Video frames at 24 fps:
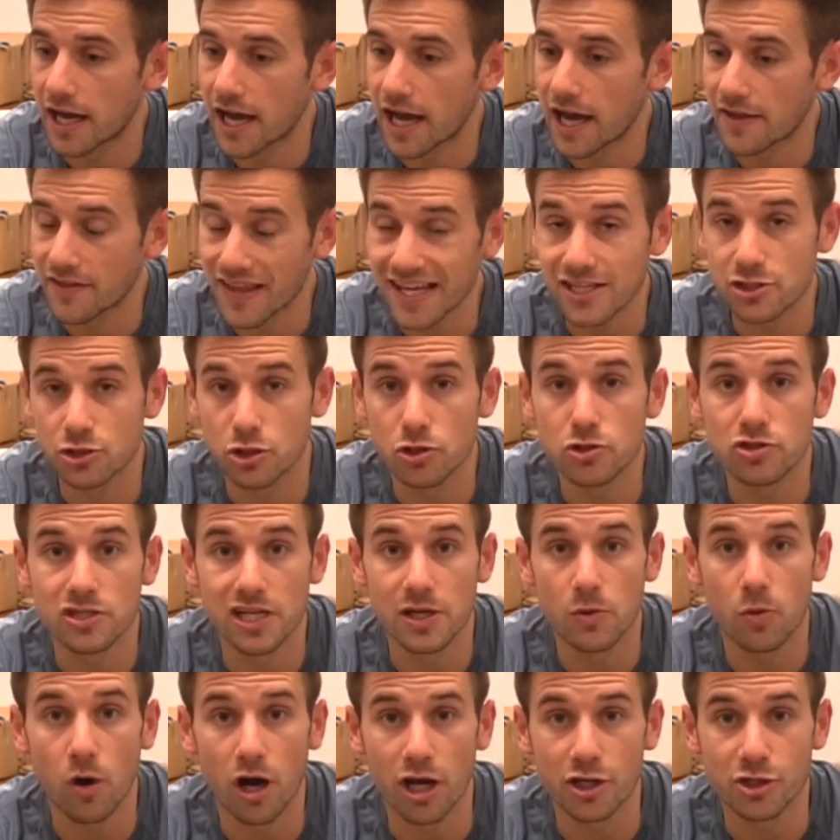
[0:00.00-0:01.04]
that's
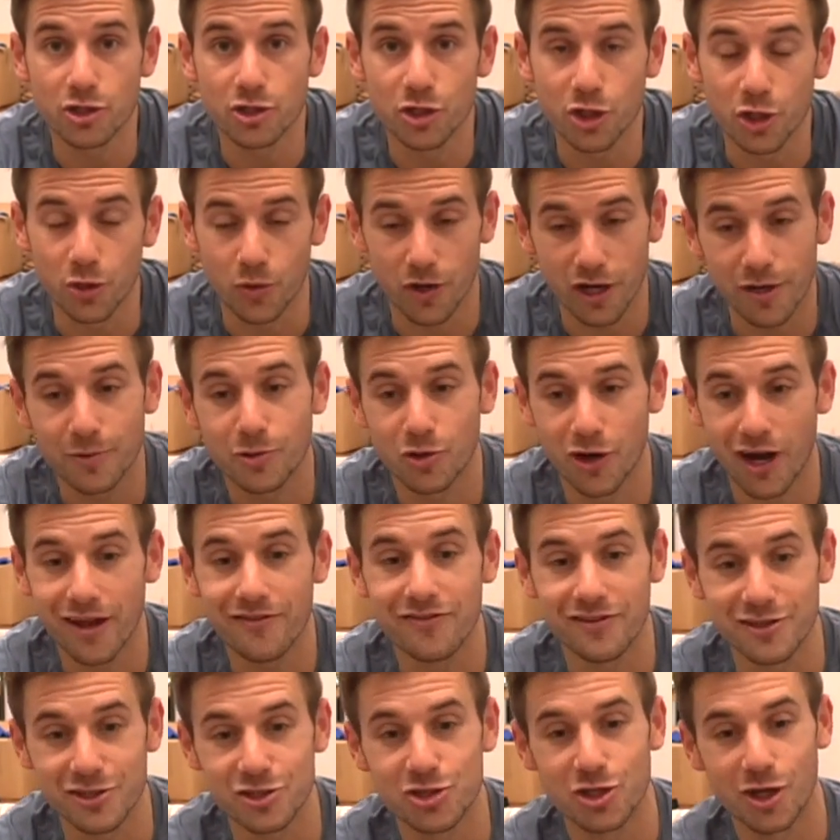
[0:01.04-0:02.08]
usually what I do. When I'm
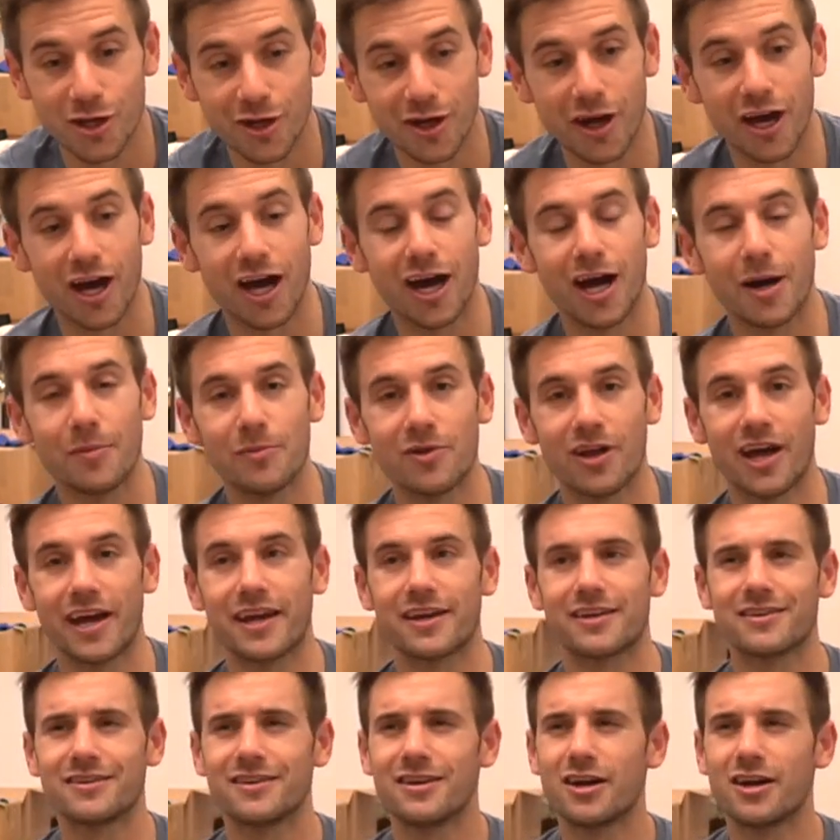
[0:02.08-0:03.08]
craving sugar, I'm like,